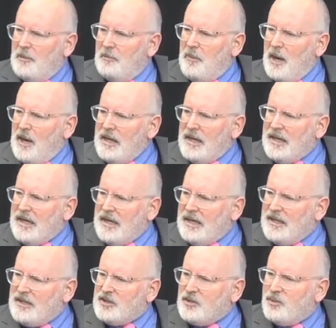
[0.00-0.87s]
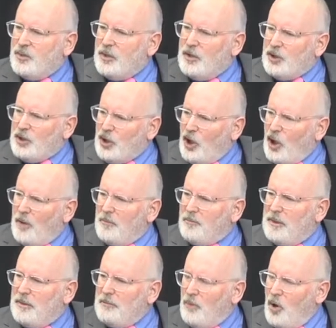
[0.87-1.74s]
My kids will
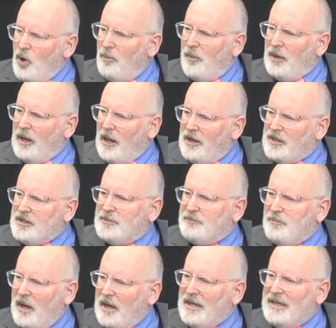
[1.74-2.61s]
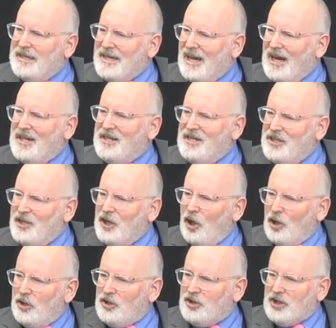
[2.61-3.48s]
not be mobilized by an
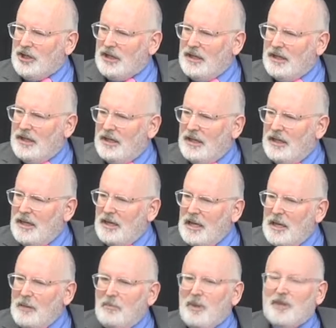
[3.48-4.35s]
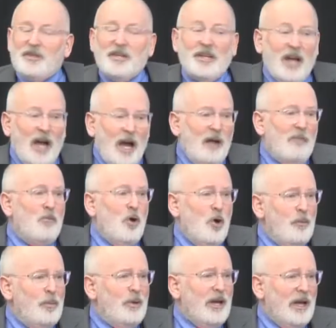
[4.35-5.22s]
ideology, but they are
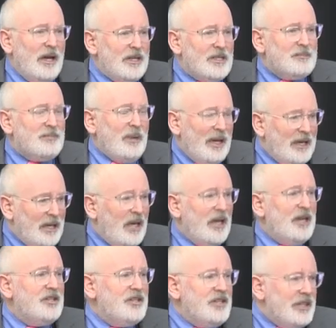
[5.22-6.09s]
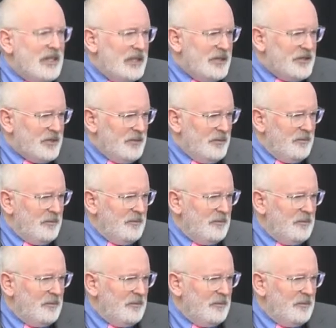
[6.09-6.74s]
mobilized by idealism.